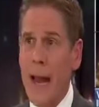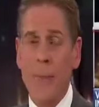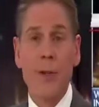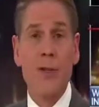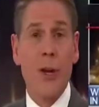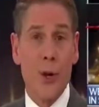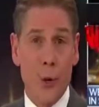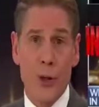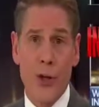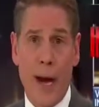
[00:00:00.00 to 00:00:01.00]
happens at
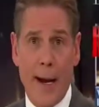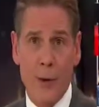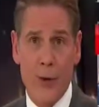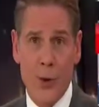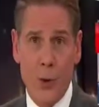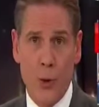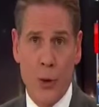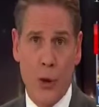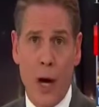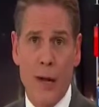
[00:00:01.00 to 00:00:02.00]
your child's
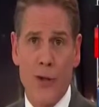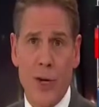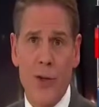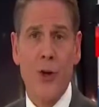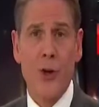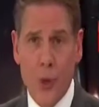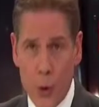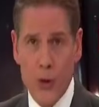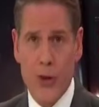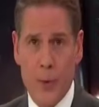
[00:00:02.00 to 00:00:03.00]
school, the law says
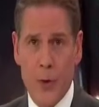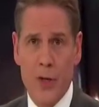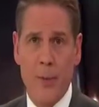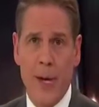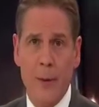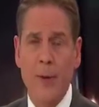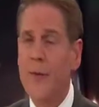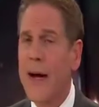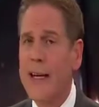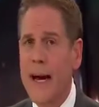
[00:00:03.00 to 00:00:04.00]
you're supposed to be able to
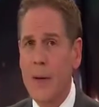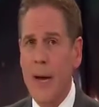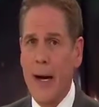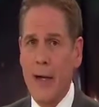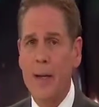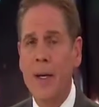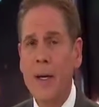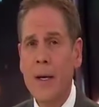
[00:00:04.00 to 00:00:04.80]
find out about it.